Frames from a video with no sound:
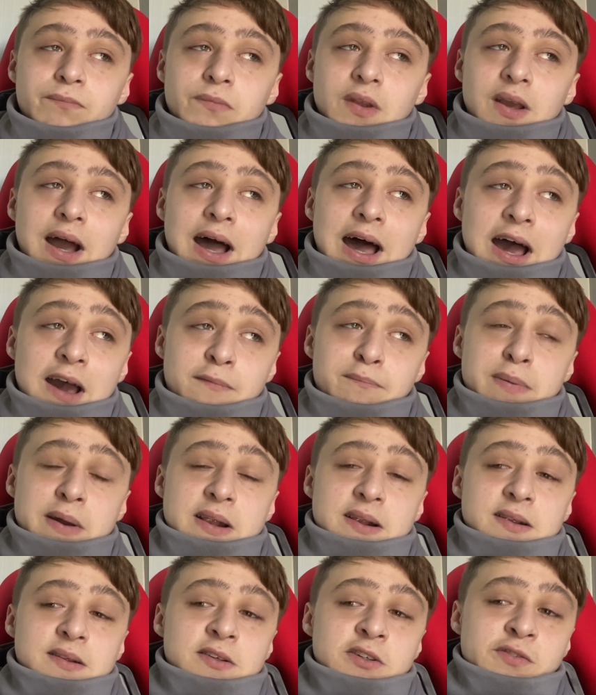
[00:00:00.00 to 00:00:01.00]
I've
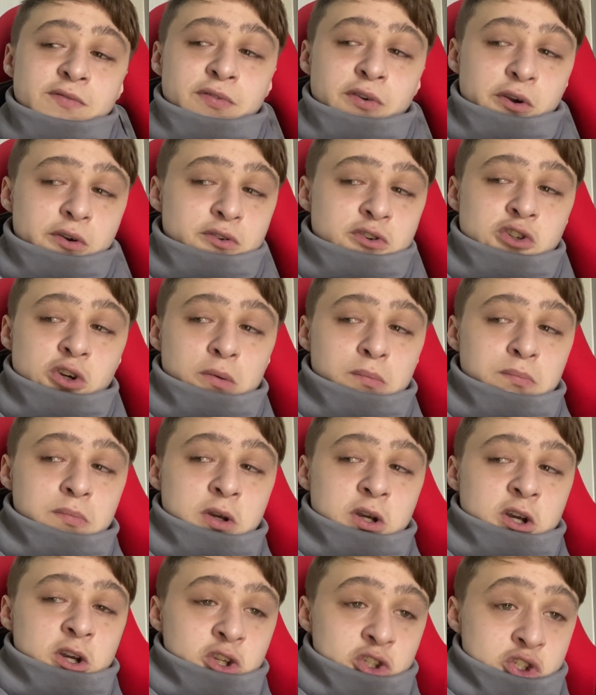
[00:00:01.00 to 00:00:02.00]
been through some
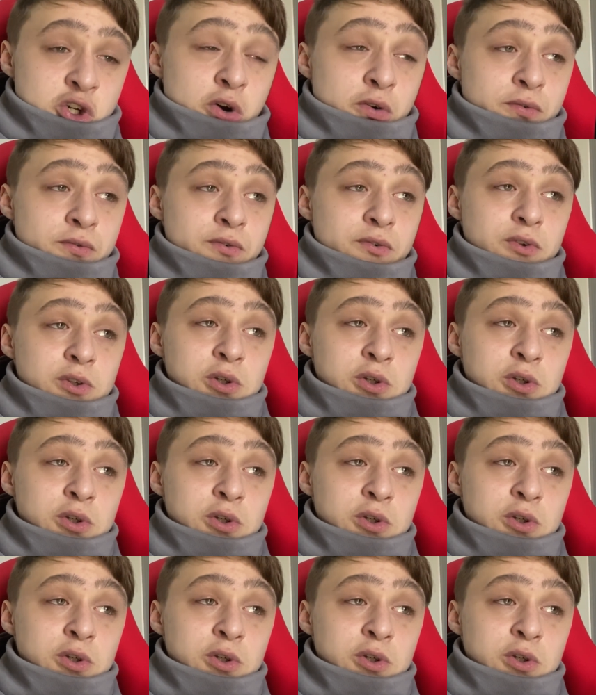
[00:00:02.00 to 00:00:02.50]
tough